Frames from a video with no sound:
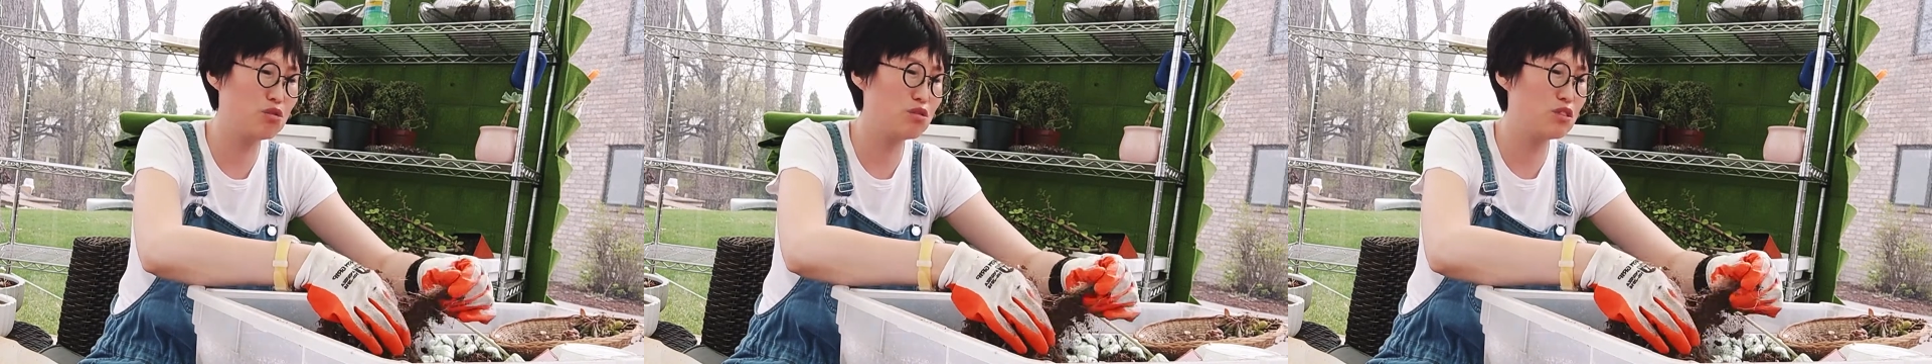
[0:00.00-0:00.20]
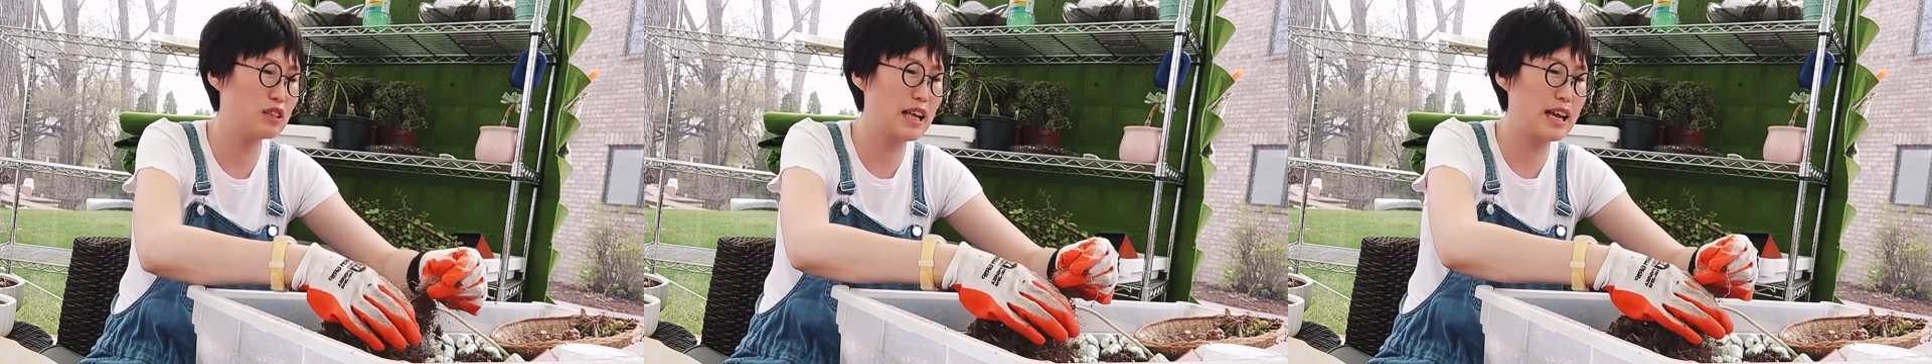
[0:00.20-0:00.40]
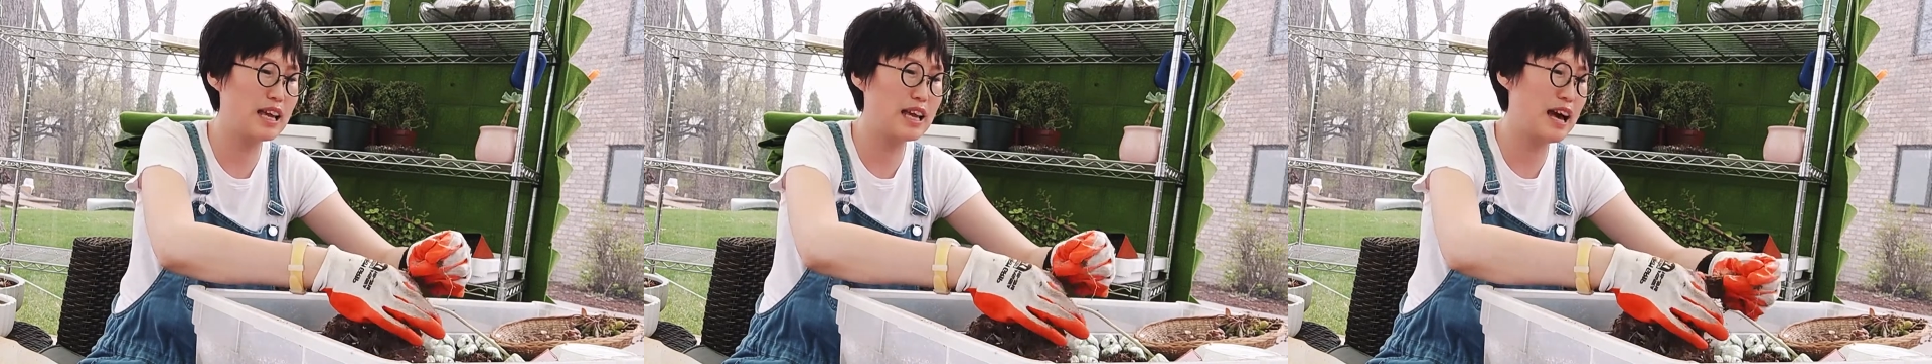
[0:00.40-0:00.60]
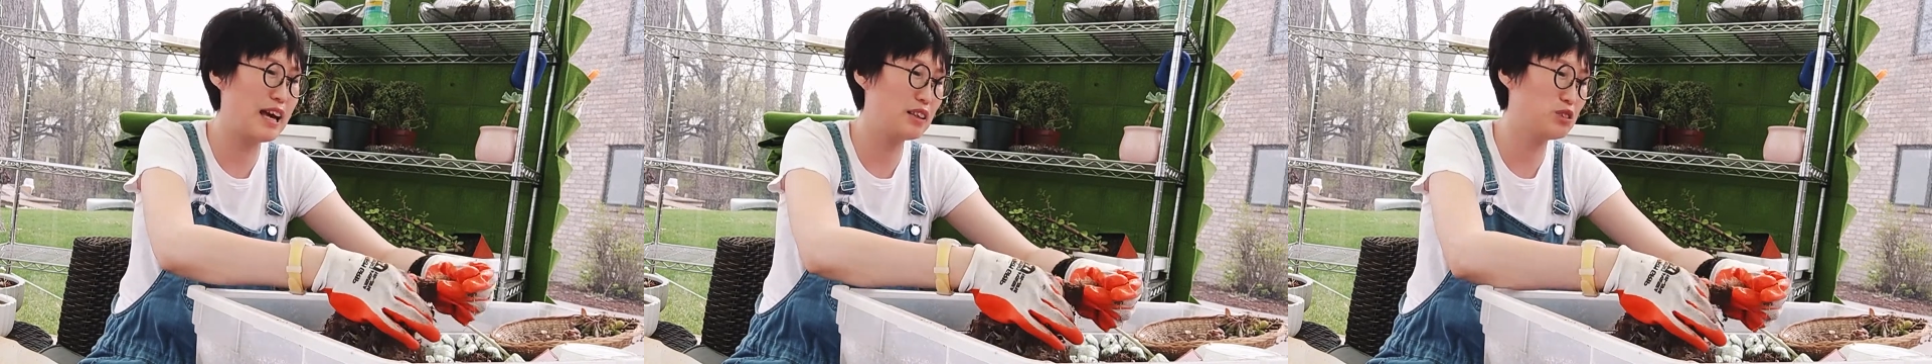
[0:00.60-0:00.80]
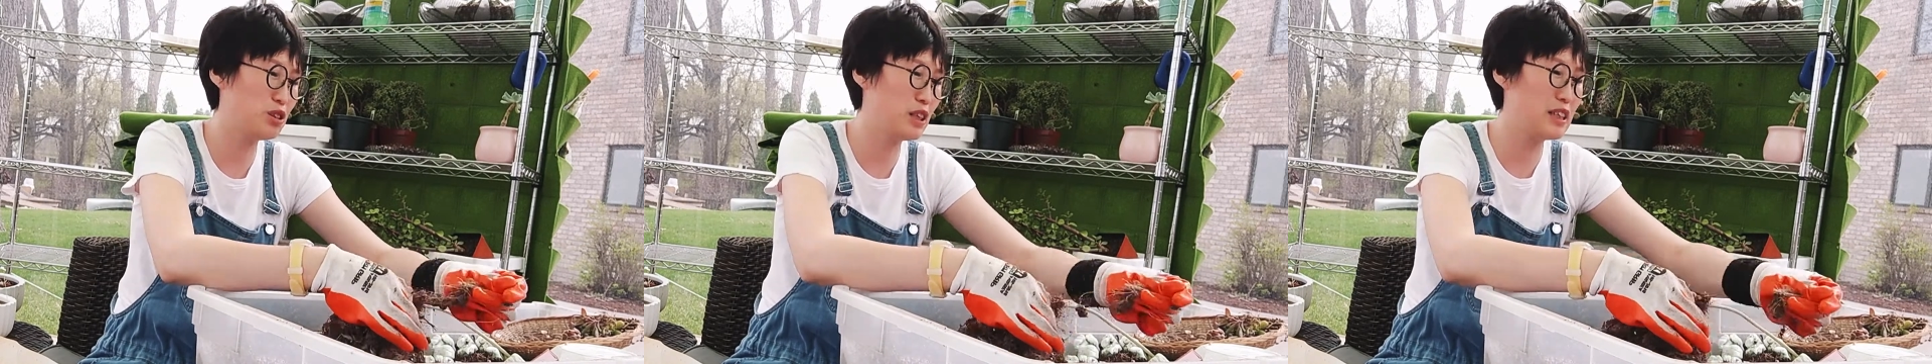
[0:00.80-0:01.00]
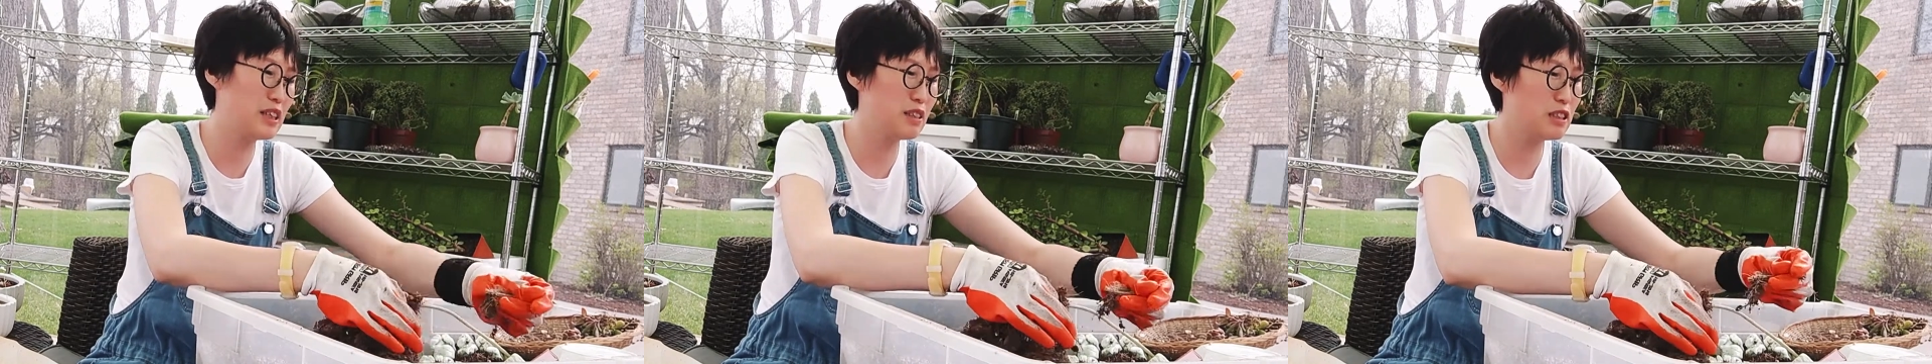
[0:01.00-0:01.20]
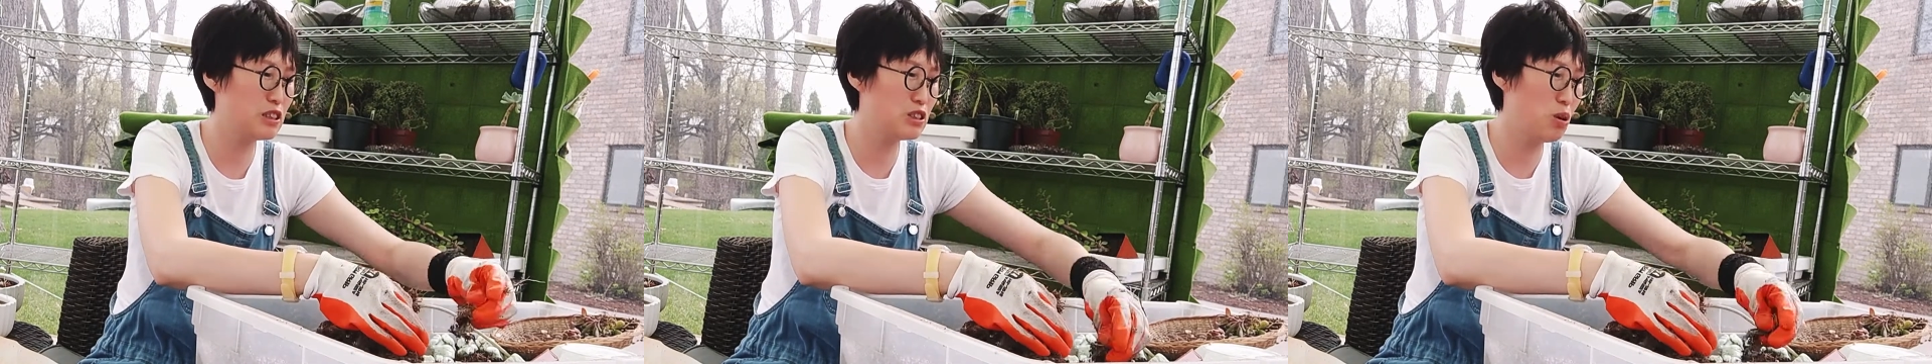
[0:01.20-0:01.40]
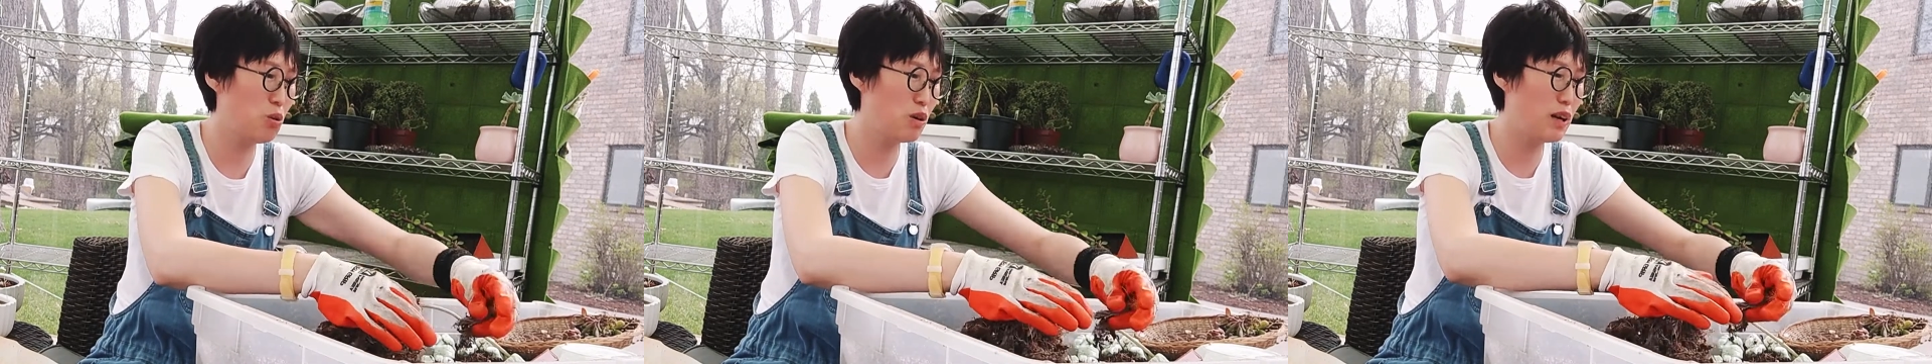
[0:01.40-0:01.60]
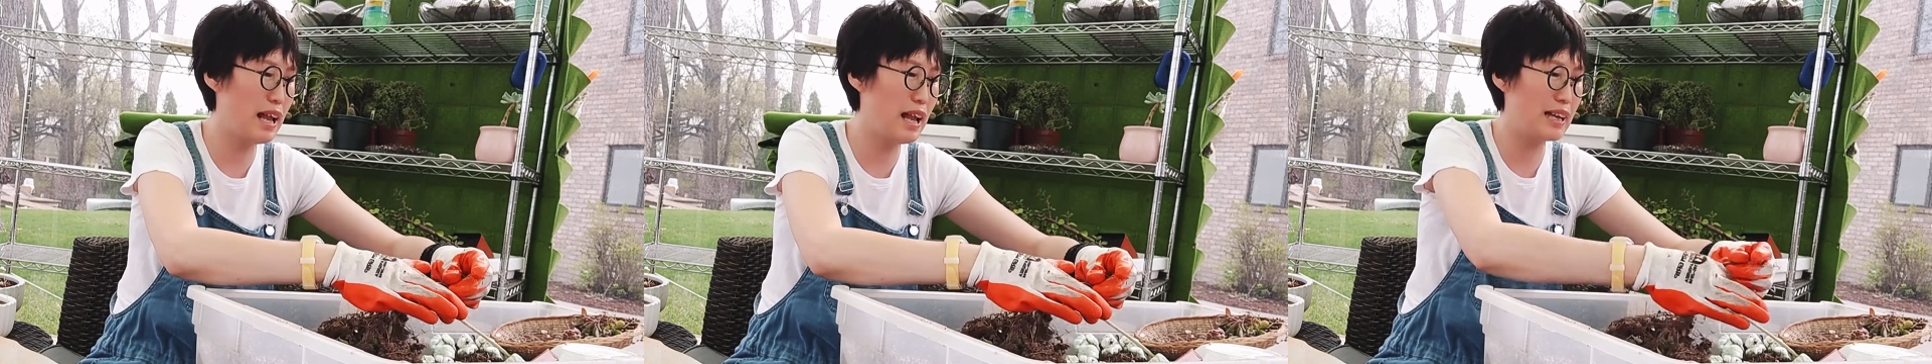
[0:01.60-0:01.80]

They actually don't like